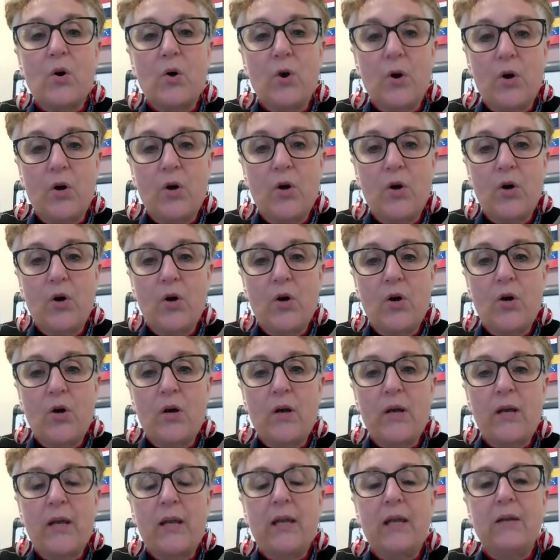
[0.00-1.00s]
O
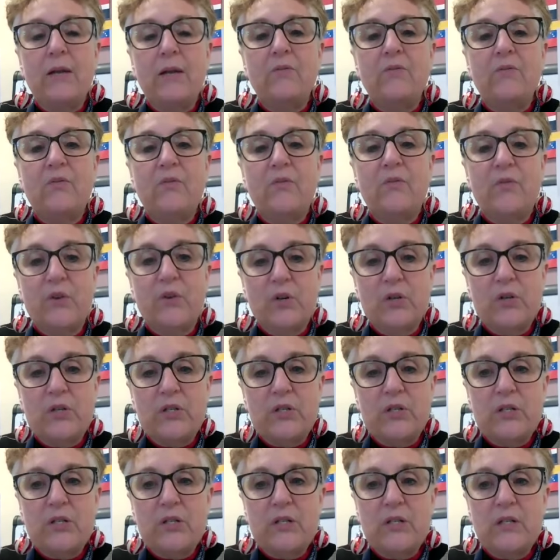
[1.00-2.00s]
in
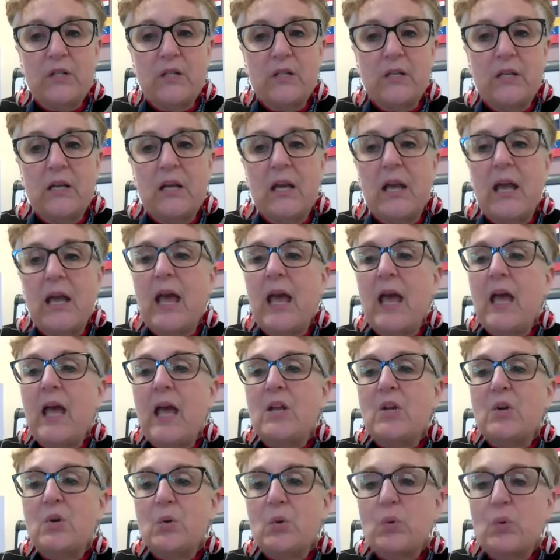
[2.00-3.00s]
foot
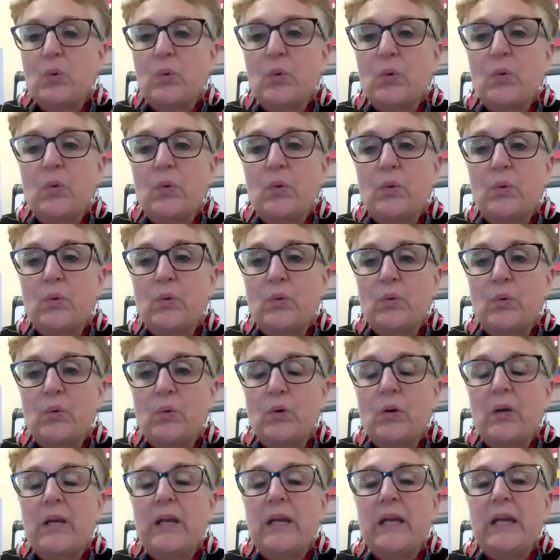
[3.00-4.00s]
and
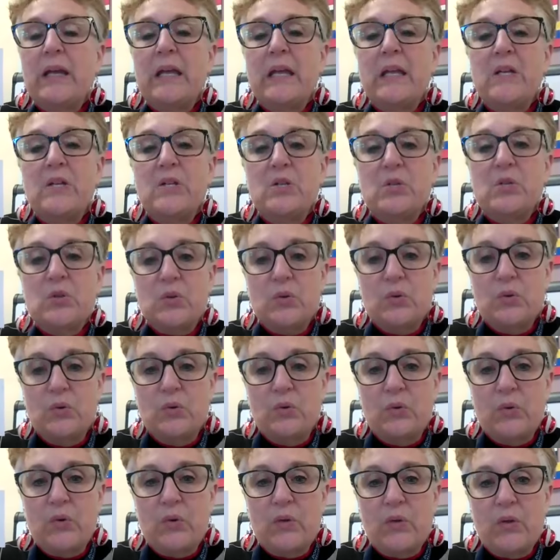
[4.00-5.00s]
oo in
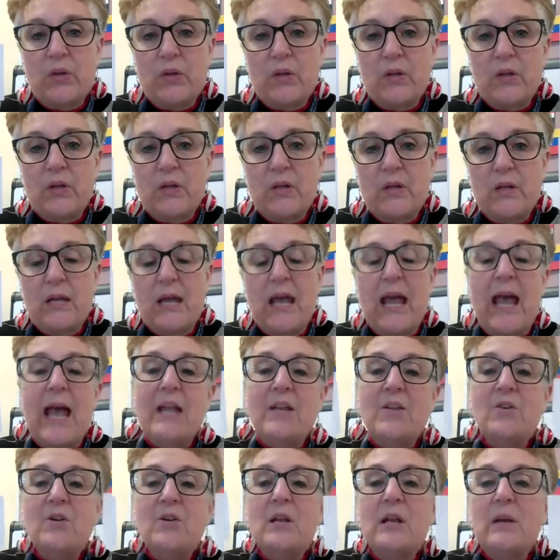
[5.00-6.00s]
tooth.
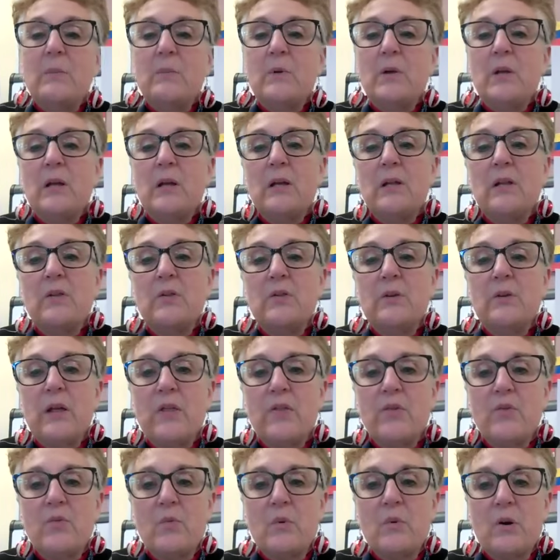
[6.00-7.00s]
And you could include
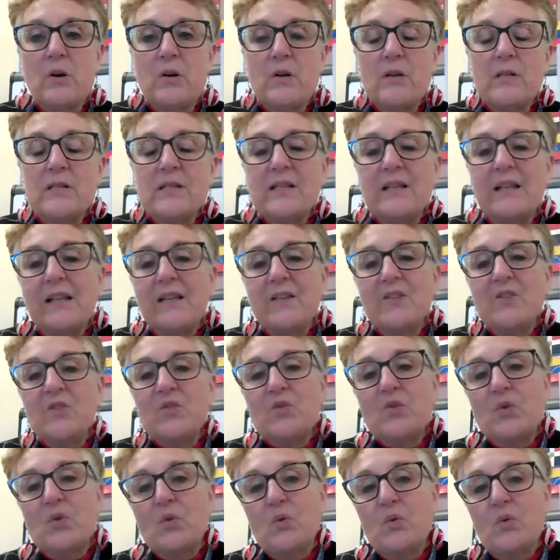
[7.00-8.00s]
other words like
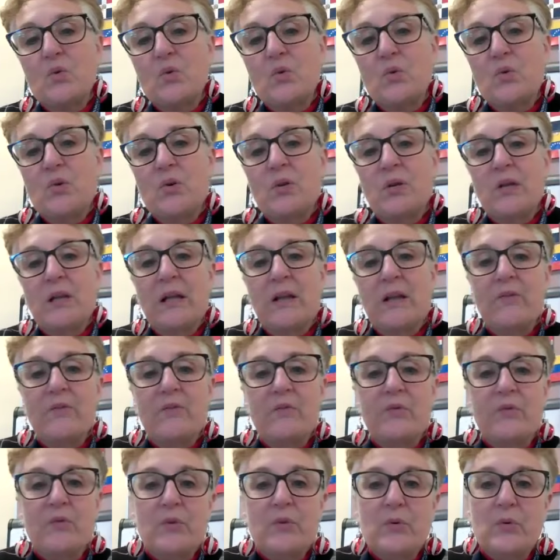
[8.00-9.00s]
school and
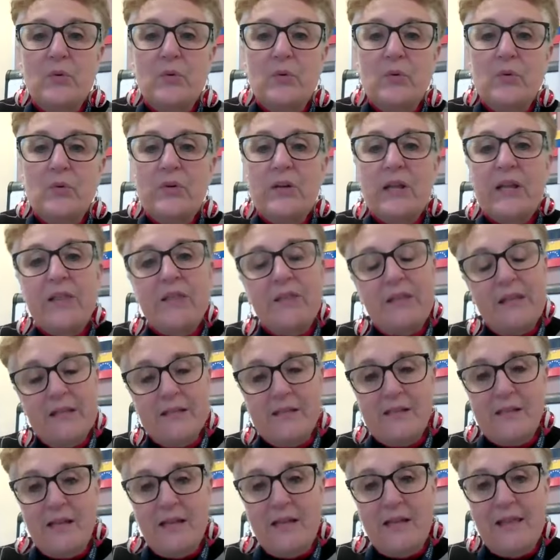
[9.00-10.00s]
food and
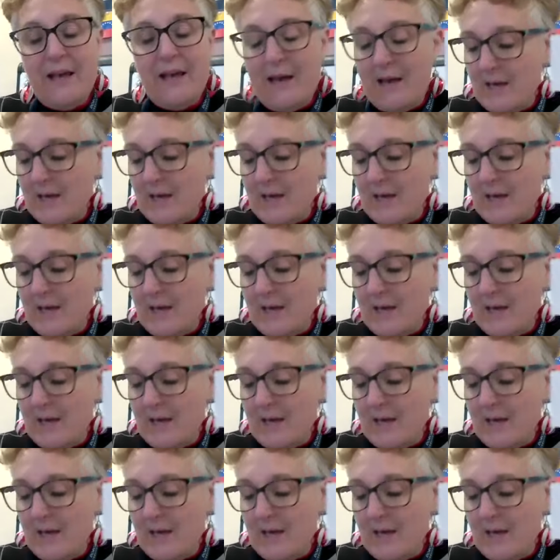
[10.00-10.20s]
things like